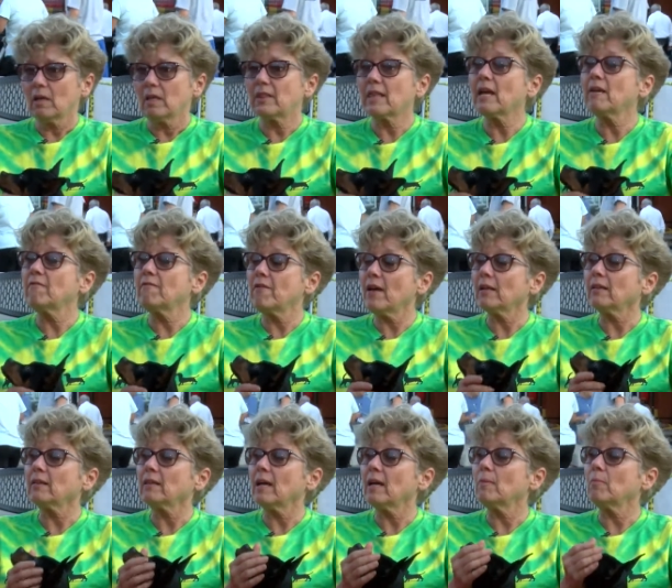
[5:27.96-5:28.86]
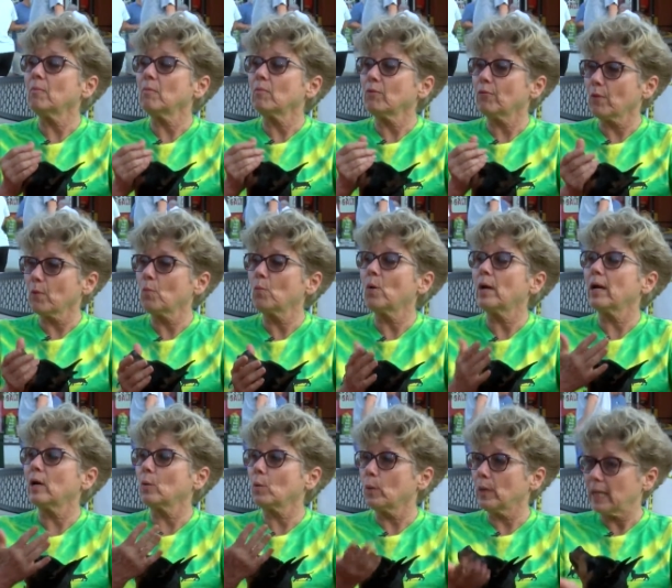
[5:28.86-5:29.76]
They vet them from
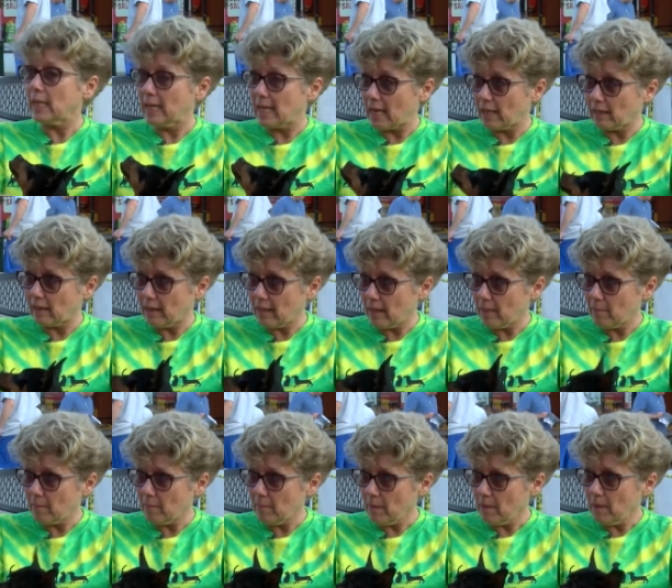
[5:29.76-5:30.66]
where we get them,